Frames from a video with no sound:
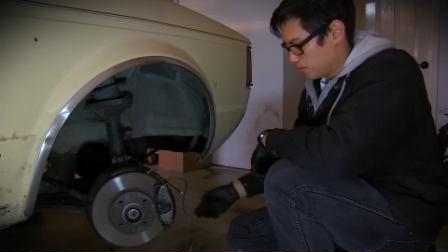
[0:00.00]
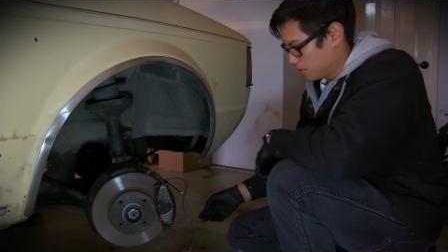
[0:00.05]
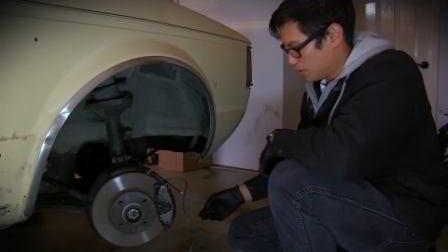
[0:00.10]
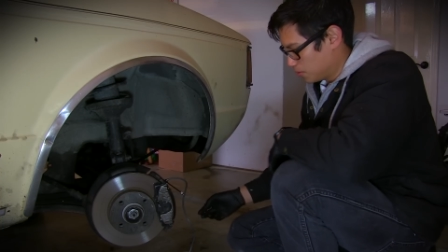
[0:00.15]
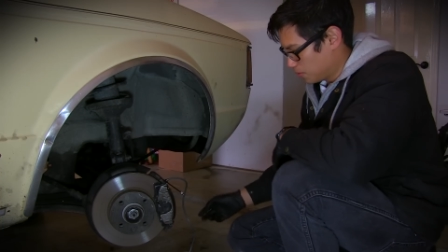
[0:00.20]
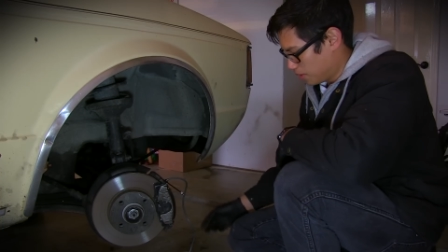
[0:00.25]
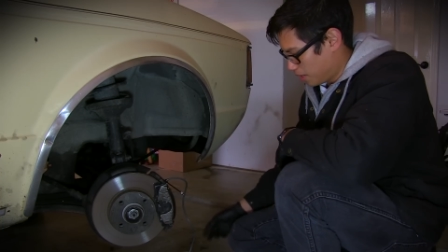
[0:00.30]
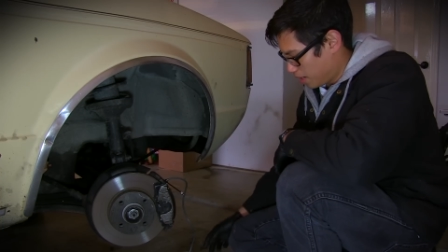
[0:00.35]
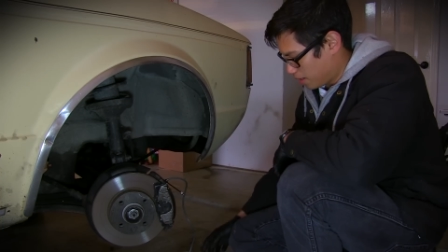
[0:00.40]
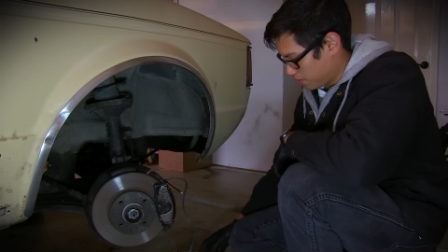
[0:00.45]
And
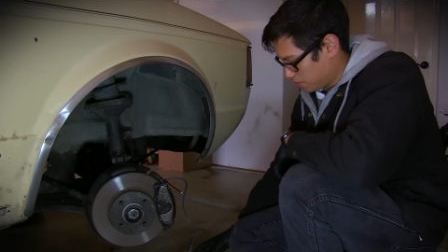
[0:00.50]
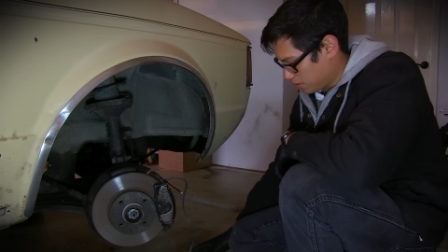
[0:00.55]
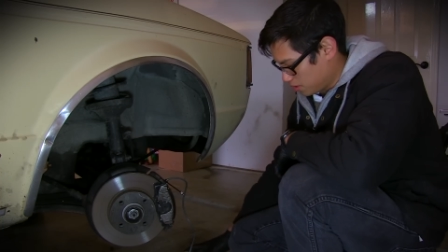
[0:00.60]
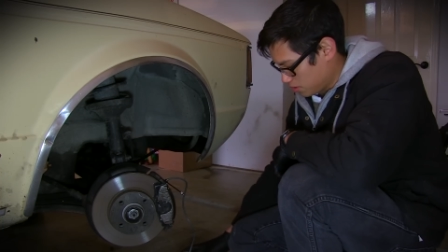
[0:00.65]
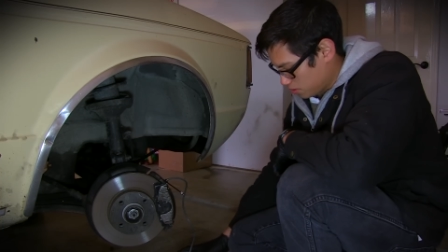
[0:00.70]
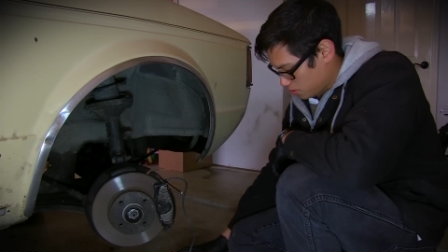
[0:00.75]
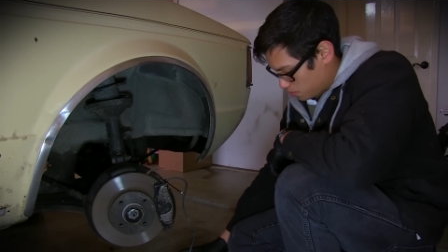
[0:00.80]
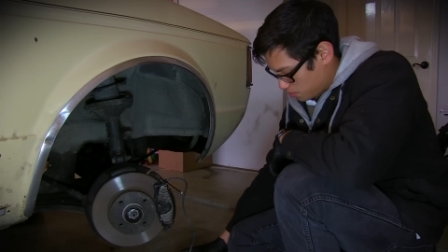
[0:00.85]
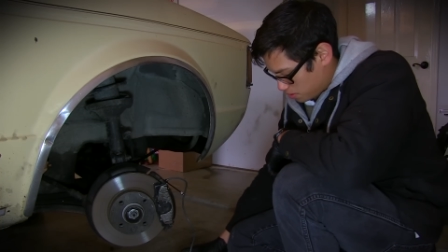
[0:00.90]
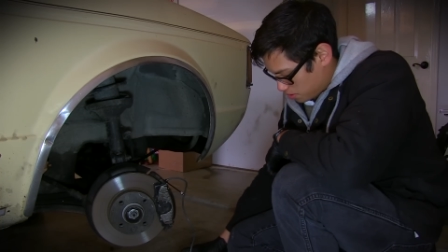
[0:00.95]
what we have
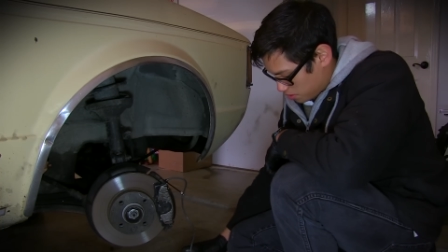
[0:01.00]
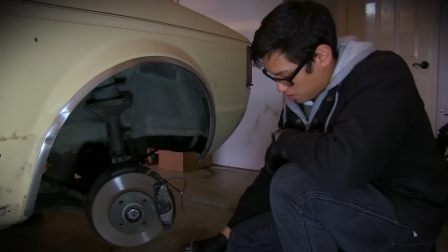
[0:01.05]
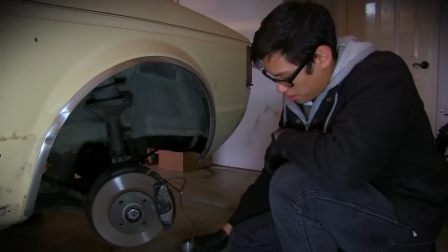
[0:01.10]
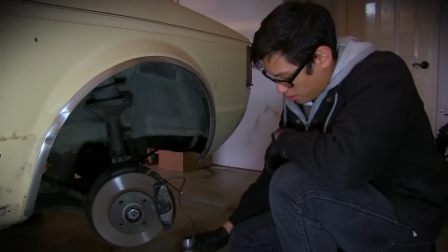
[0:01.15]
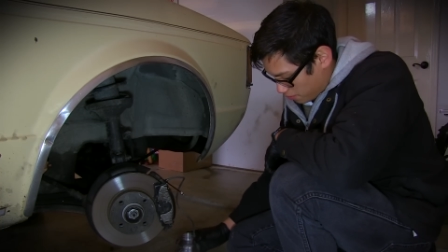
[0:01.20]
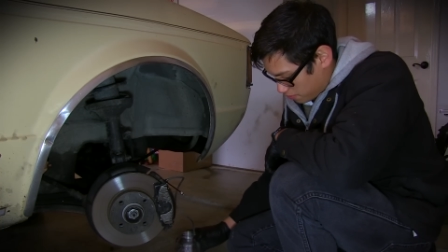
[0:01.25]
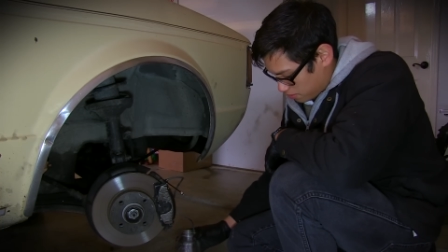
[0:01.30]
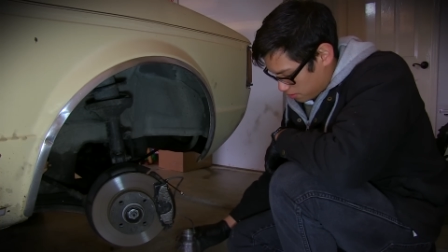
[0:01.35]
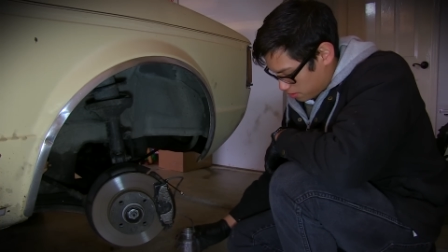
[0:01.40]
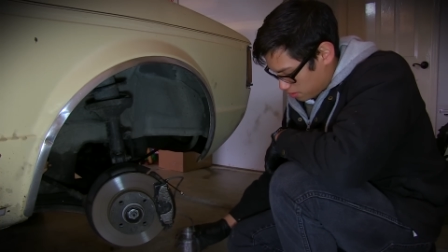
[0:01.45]
here is we just
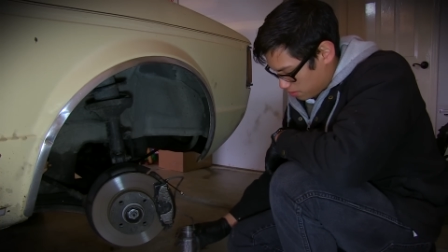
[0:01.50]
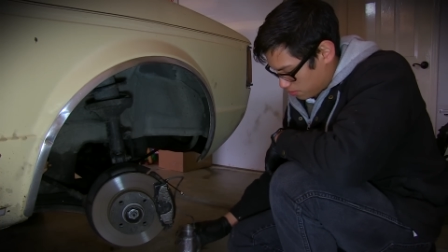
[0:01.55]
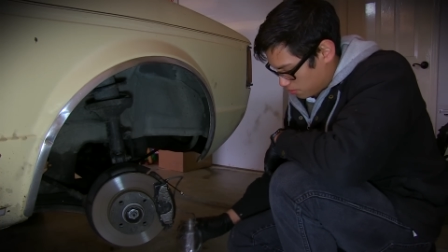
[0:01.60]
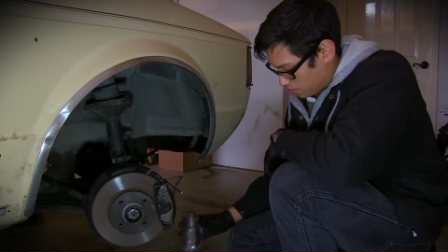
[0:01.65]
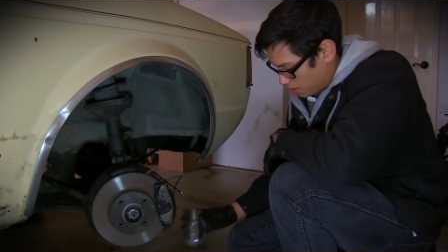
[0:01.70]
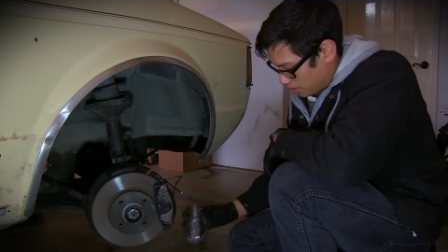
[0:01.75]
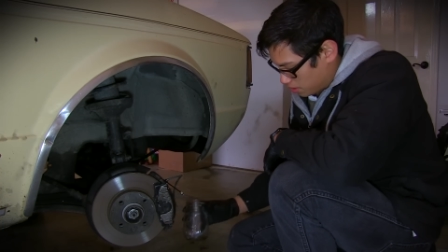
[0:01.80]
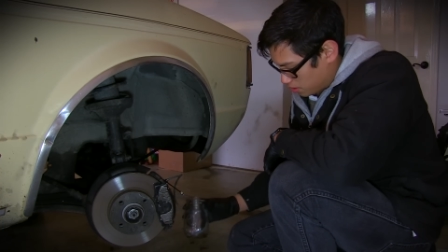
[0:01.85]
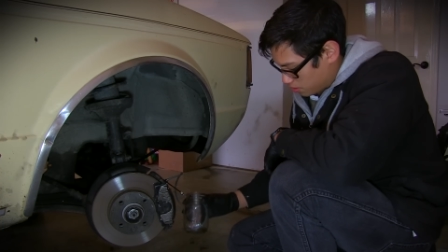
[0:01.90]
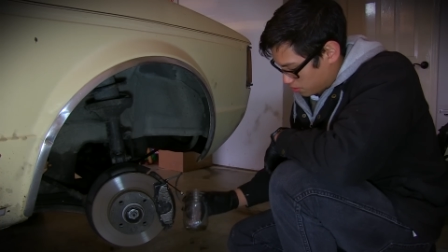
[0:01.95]
have a
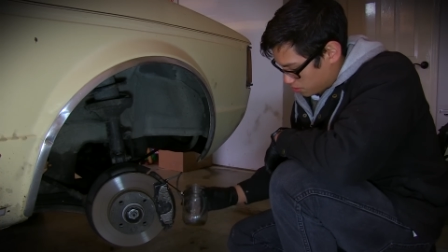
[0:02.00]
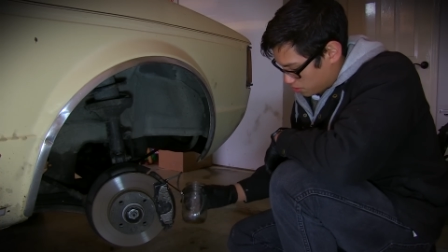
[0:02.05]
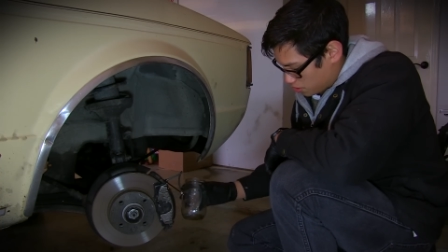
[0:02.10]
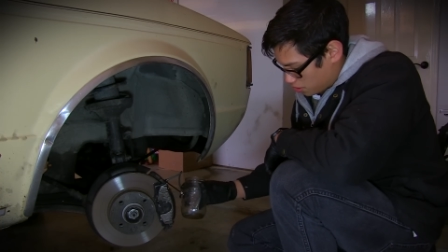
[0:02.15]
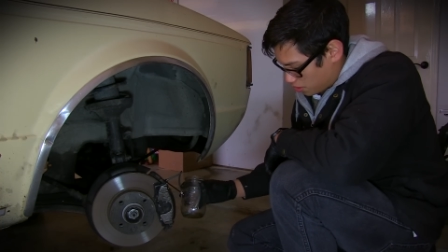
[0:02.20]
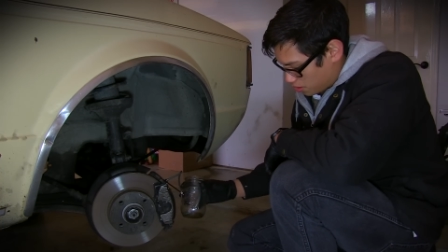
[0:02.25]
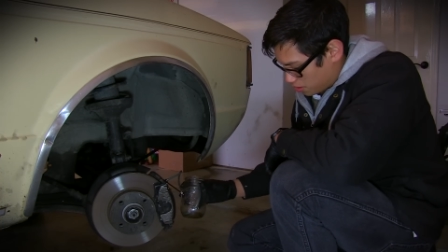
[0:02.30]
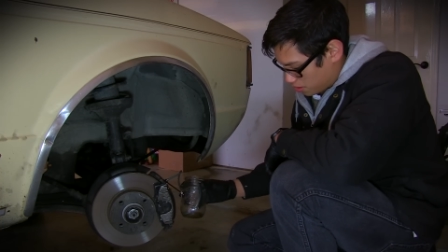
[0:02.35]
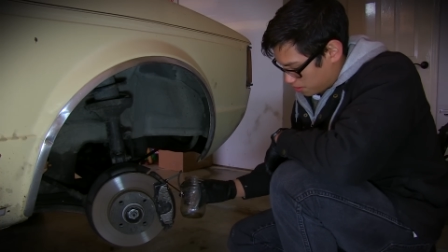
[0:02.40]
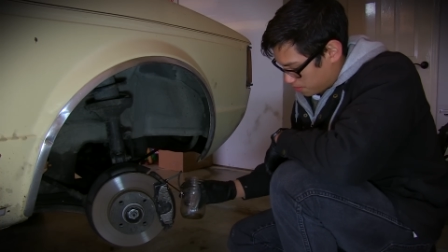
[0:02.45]
regular
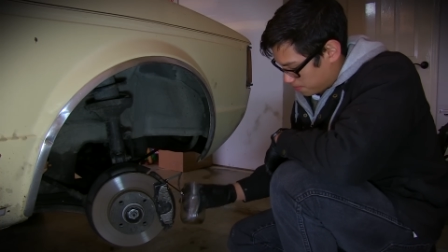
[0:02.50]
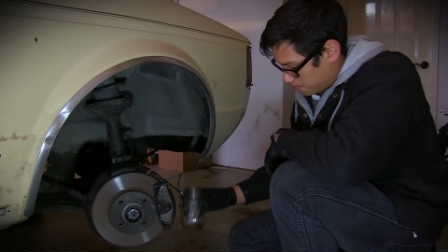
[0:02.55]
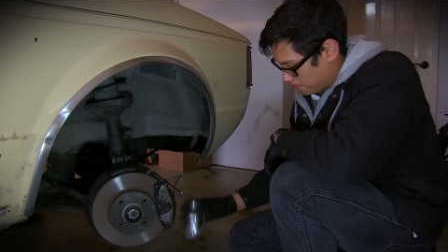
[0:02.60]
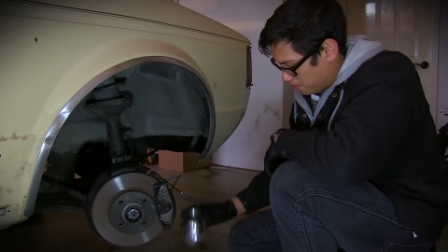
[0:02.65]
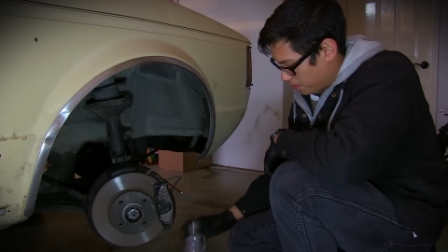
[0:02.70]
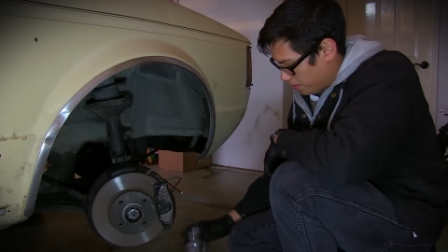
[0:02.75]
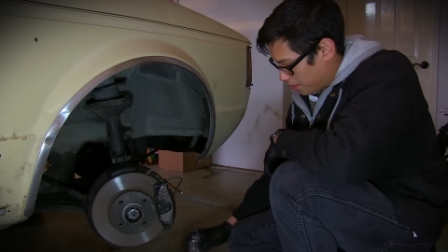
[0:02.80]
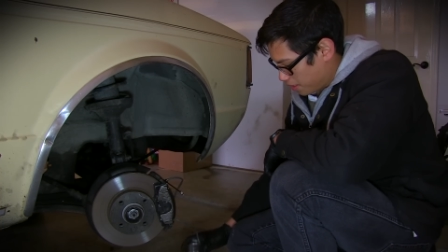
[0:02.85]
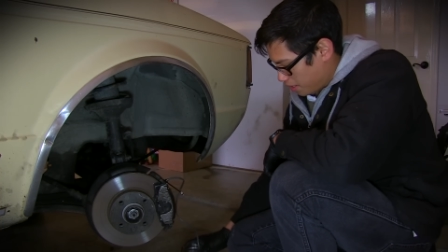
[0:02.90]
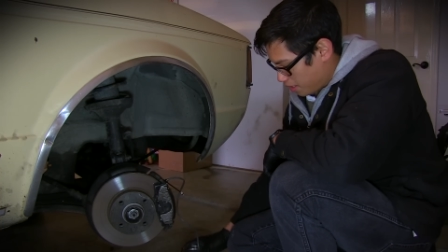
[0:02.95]
jar
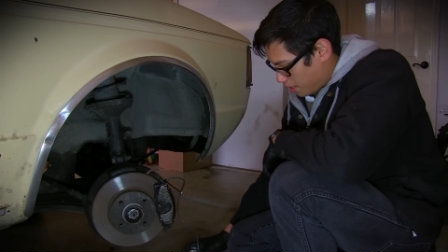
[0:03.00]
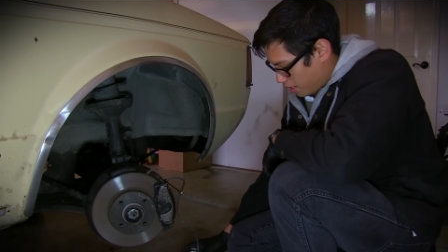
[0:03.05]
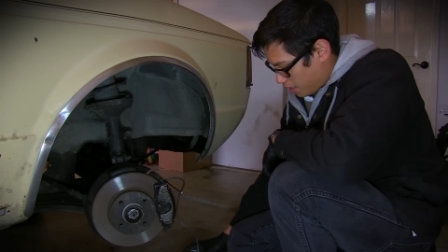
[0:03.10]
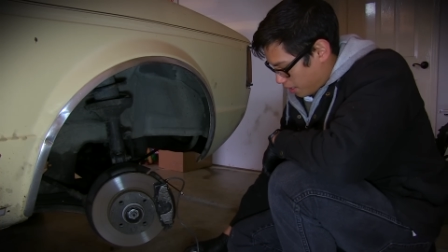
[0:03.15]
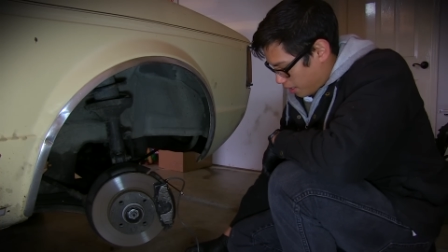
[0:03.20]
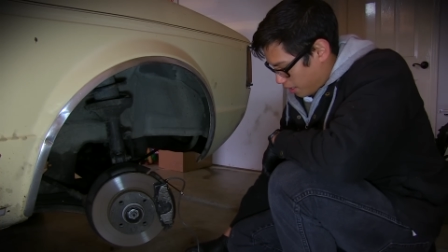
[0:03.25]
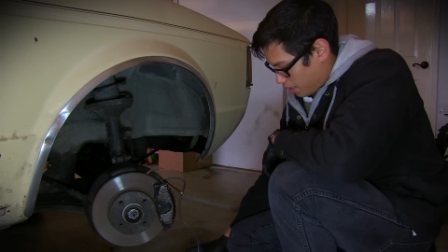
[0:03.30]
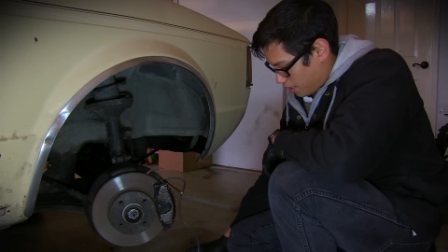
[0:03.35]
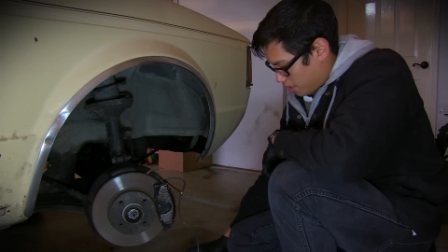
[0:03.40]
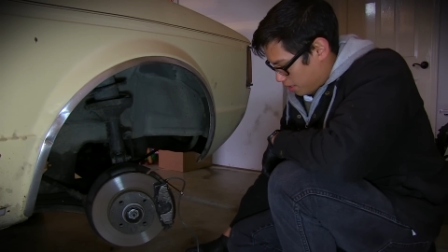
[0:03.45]

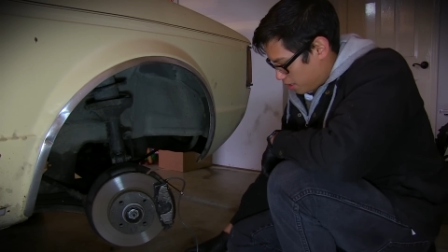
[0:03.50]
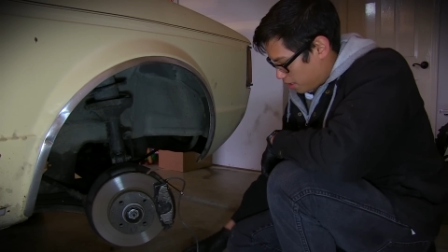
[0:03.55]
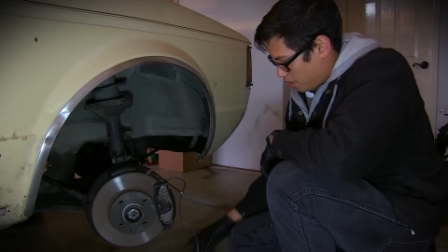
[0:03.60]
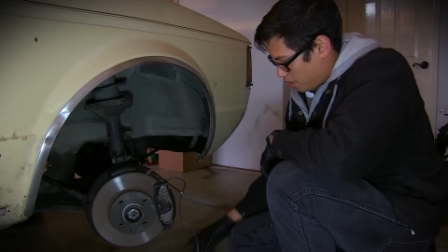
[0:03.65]
and